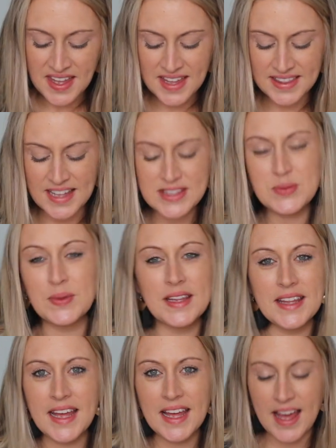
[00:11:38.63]
And that's
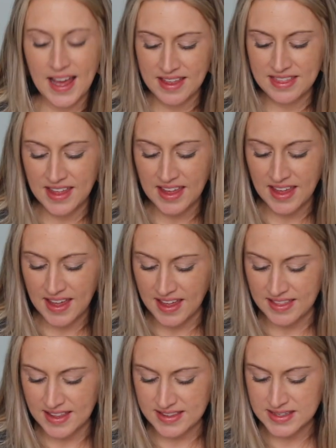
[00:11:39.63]
really, I think,
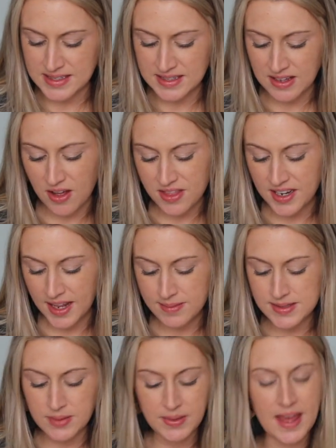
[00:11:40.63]
it. That's all the
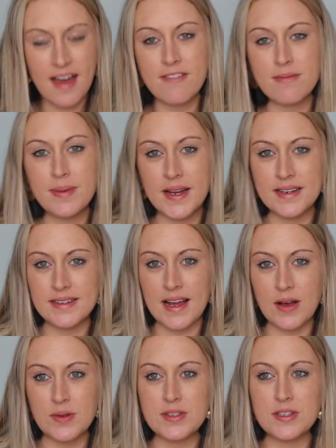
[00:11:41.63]
names that we have picked
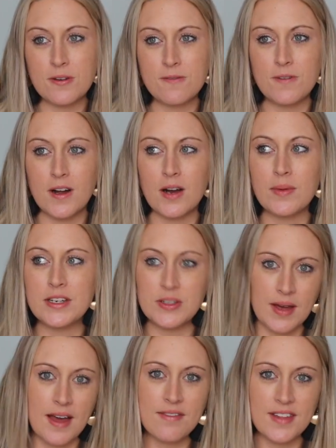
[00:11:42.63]
out so far. We
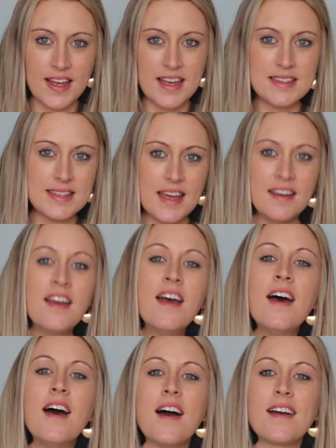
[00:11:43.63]
do have, like I said,
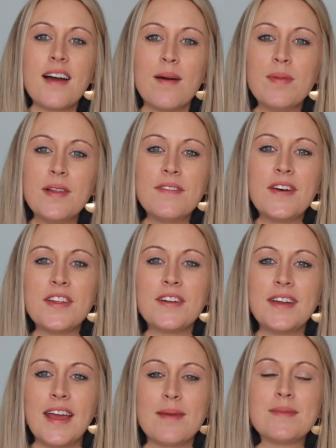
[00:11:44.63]
a couple of
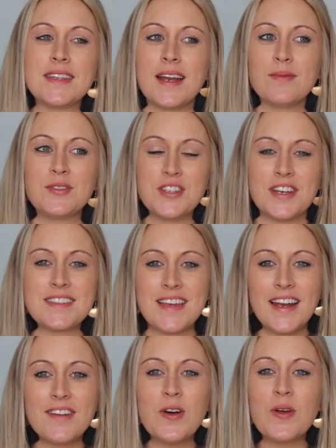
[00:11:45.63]
other names that I'm just
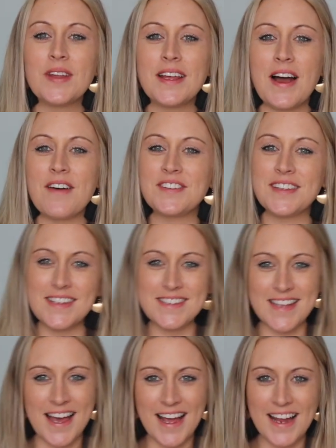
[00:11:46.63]
kind of holding off to the
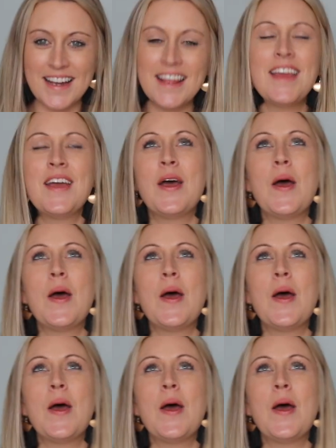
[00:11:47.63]
side,